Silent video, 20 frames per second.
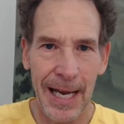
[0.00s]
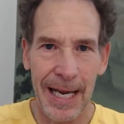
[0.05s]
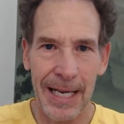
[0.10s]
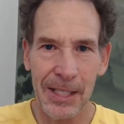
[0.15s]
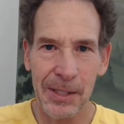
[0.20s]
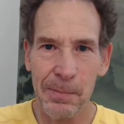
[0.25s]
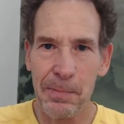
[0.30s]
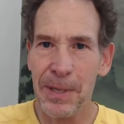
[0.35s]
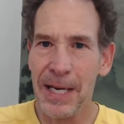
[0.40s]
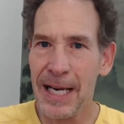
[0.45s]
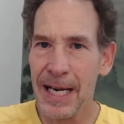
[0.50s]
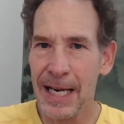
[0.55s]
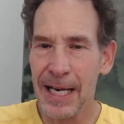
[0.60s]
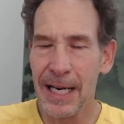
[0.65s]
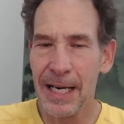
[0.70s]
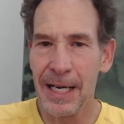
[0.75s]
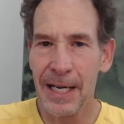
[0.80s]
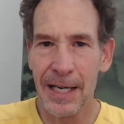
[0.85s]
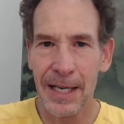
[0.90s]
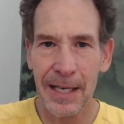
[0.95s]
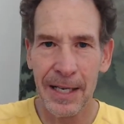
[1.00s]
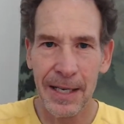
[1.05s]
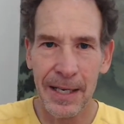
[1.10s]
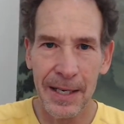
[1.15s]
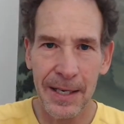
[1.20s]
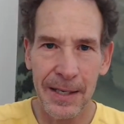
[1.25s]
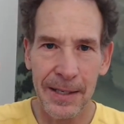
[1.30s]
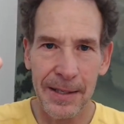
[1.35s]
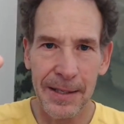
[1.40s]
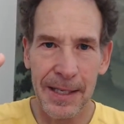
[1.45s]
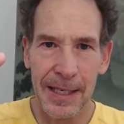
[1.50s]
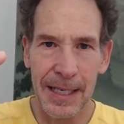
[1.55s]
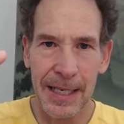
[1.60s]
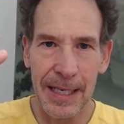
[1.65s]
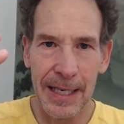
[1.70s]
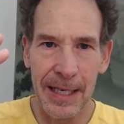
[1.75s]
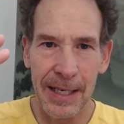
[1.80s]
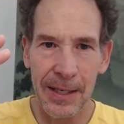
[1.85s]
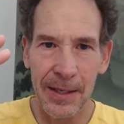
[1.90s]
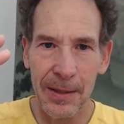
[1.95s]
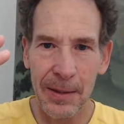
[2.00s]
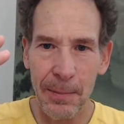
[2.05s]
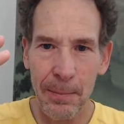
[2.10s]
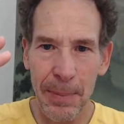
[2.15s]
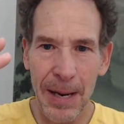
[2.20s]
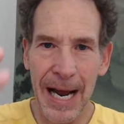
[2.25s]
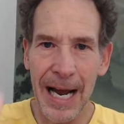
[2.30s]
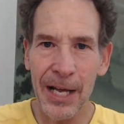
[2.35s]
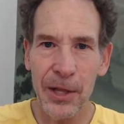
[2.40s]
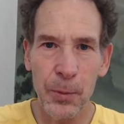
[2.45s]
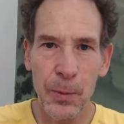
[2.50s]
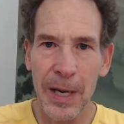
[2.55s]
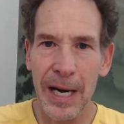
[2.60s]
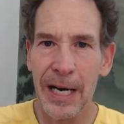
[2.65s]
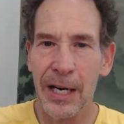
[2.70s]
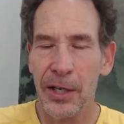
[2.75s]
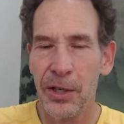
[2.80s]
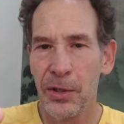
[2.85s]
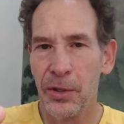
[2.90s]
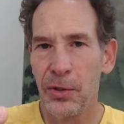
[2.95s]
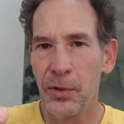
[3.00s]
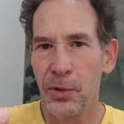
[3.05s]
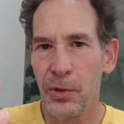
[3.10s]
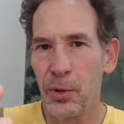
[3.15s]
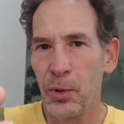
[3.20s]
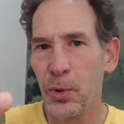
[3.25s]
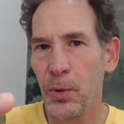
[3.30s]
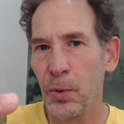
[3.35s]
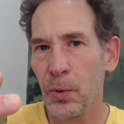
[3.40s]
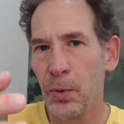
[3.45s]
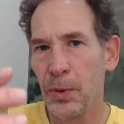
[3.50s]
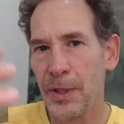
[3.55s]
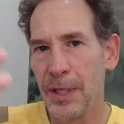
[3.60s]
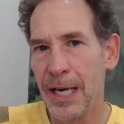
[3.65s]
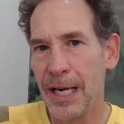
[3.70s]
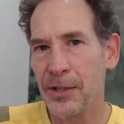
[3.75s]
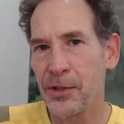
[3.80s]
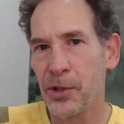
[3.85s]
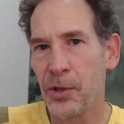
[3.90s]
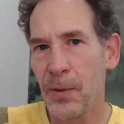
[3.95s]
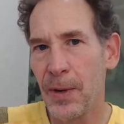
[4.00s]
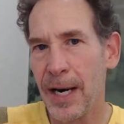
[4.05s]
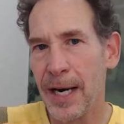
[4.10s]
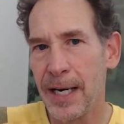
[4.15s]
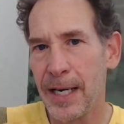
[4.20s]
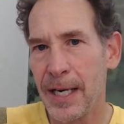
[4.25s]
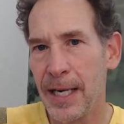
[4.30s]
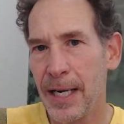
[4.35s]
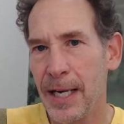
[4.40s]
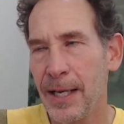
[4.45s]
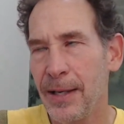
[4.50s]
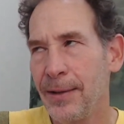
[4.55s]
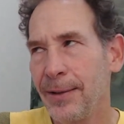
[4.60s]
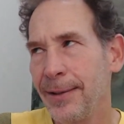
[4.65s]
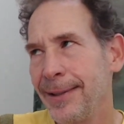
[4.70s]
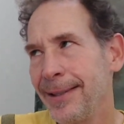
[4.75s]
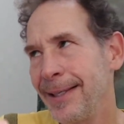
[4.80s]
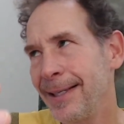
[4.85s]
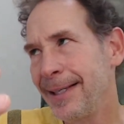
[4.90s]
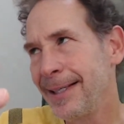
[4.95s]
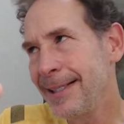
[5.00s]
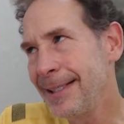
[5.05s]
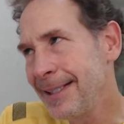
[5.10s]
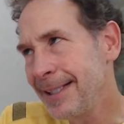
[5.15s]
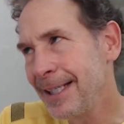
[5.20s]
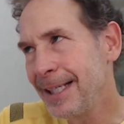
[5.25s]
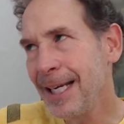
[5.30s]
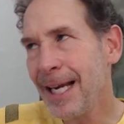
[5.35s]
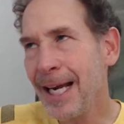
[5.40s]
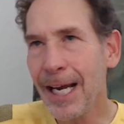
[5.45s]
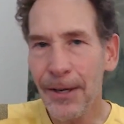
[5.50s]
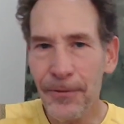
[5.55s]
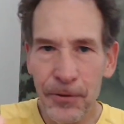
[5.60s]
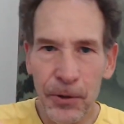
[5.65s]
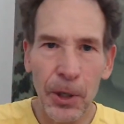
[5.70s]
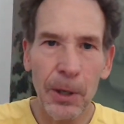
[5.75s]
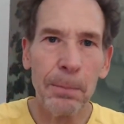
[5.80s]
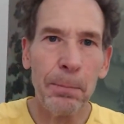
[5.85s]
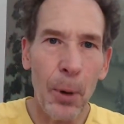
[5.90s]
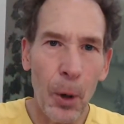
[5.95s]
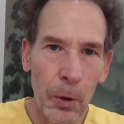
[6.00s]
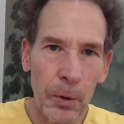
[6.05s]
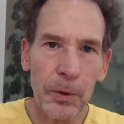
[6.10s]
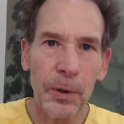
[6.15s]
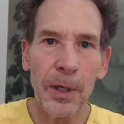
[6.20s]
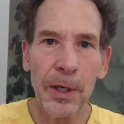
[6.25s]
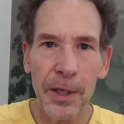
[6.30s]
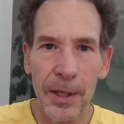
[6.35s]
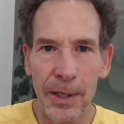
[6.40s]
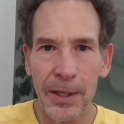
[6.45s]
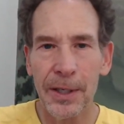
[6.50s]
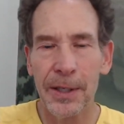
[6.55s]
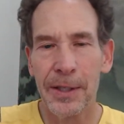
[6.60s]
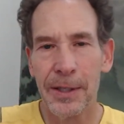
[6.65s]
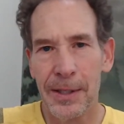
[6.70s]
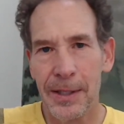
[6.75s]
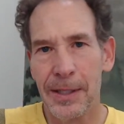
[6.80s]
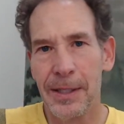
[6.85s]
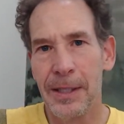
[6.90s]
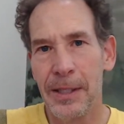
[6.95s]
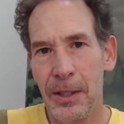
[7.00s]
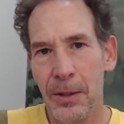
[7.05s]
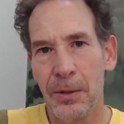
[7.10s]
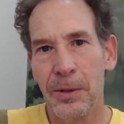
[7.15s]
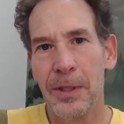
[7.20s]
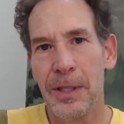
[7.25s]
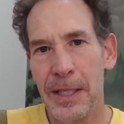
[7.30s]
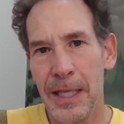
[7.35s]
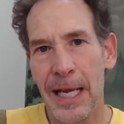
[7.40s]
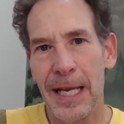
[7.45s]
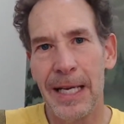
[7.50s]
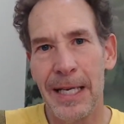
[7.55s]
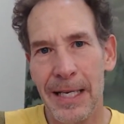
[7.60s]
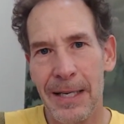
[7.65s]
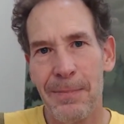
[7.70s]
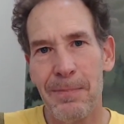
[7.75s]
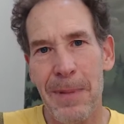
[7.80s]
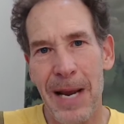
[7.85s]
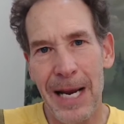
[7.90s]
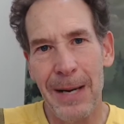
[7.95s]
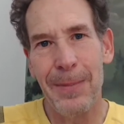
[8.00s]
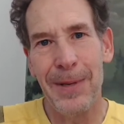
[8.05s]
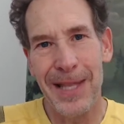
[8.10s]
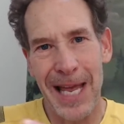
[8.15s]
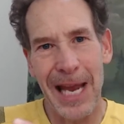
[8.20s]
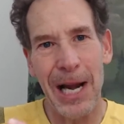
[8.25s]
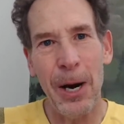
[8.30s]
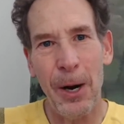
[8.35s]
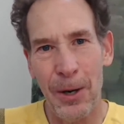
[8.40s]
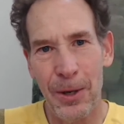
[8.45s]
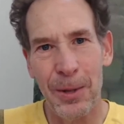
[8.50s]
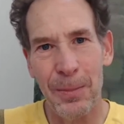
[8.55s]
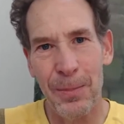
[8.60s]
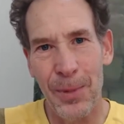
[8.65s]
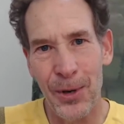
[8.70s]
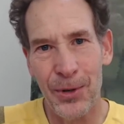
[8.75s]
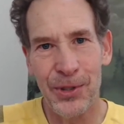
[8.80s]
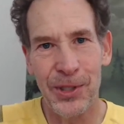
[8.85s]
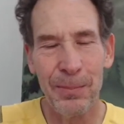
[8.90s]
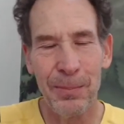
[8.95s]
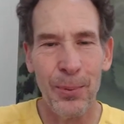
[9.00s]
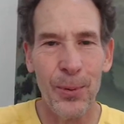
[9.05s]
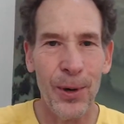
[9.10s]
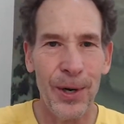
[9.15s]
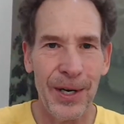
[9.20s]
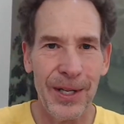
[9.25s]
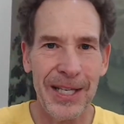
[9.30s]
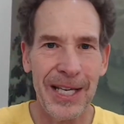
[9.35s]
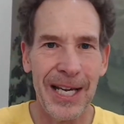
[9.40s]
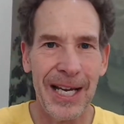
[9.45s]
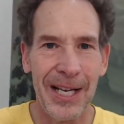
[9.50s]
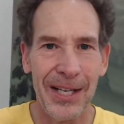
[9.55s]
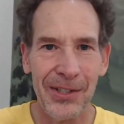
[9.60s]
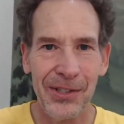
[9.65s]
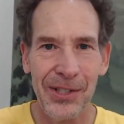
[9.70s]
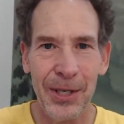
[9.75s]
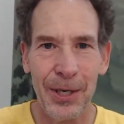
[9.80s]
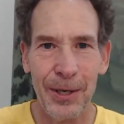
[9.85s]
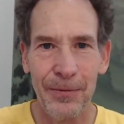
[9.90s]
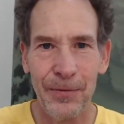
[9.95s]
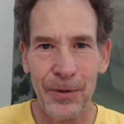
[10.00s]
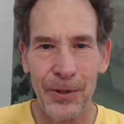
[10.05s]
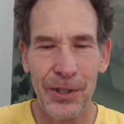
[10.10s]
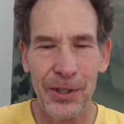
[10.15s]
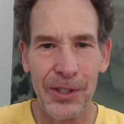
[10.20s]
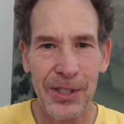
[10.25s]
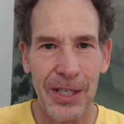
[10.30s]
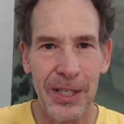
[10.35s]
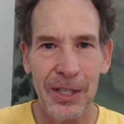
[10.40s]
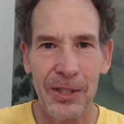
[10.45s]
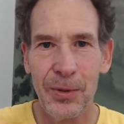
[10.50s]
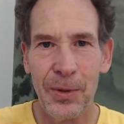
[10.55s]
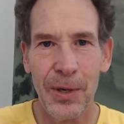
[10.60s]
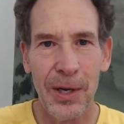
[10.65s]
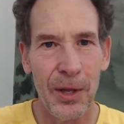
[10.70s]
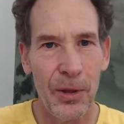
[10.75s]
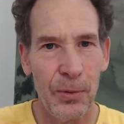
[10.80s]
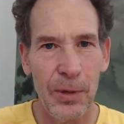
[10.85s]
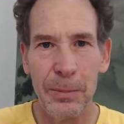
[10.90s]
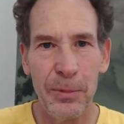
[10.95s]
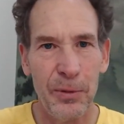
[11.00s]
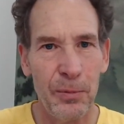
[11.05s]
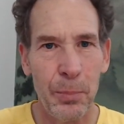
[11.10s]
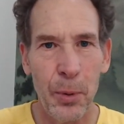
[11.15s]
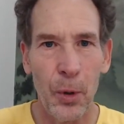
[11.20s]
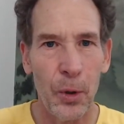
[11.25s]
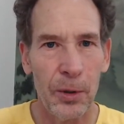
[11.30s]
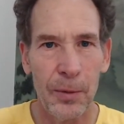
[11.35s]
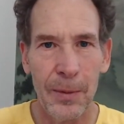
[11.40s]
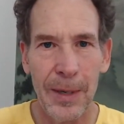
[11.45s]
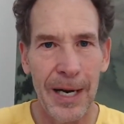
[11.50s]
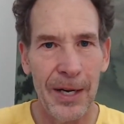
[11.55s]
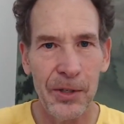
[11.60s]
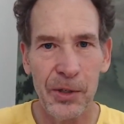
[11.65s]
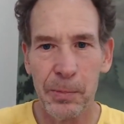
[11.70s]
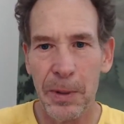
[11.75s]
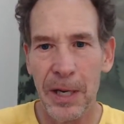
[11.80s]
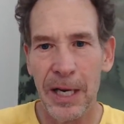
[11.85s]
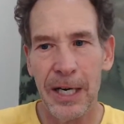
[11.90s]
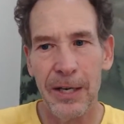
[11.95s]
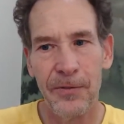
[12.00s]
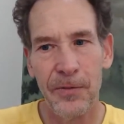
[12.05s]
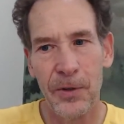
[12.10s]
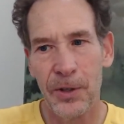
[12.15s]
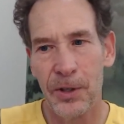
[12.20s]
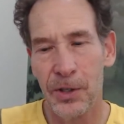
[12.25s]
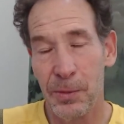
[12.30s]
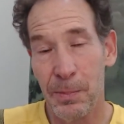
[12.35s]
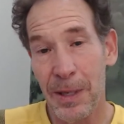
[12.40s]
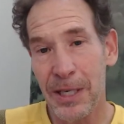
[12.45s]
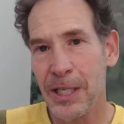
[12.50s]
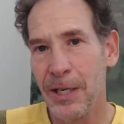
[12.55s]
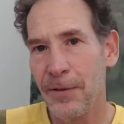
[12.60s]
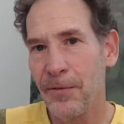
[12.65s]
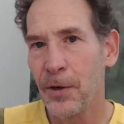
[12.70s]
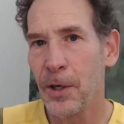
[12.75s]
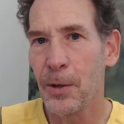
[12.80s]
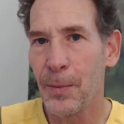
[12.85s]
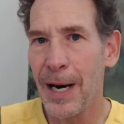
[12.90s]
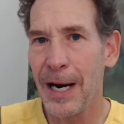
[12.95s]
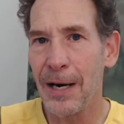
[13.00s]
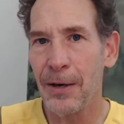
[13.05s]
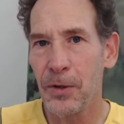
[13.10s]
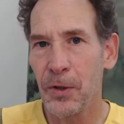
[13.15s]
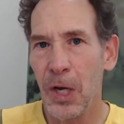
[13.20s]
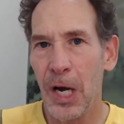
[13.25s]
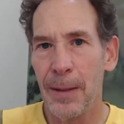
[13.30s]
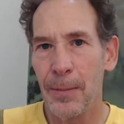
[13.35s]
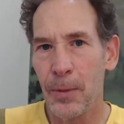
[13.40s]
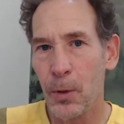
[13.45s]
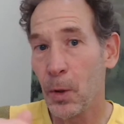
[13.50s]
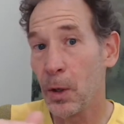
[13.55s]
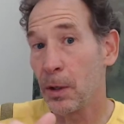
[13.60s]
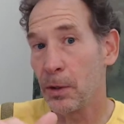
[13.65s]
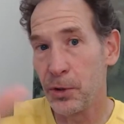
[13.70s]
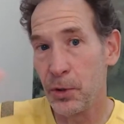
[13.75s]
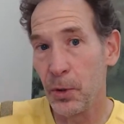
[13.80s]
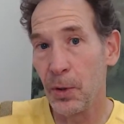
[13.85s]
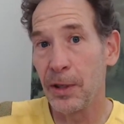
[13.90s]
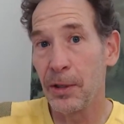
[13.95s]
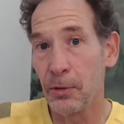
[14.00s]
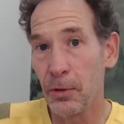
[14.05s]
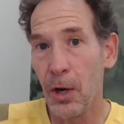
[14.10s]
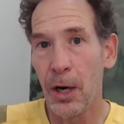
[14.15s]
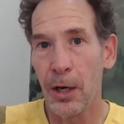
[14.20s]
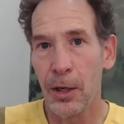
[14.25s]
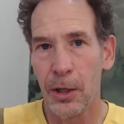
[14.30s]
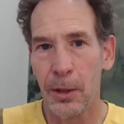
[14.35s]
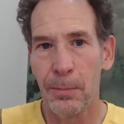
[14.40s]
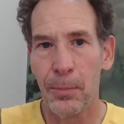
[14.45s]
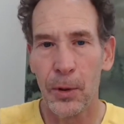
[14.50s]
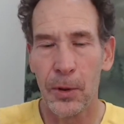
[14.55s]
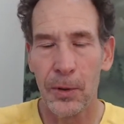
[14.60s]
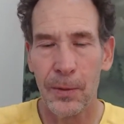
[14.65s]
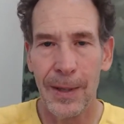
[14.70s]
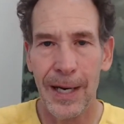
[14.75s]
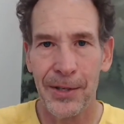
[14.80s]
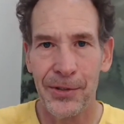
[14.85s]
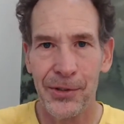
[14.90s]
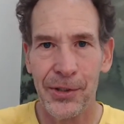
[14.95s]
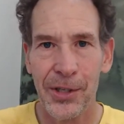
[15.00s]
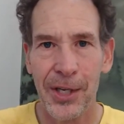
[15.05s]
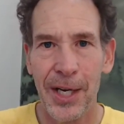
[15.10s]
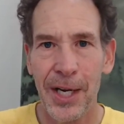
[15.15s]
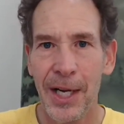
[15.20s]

as being the pathway to the next grade. Yeah, if you're a boulderer, then maybe they are the most important things, if you're just into doing 3-move boulder routes. But especially if you're a route climber or doing longer boulder routes,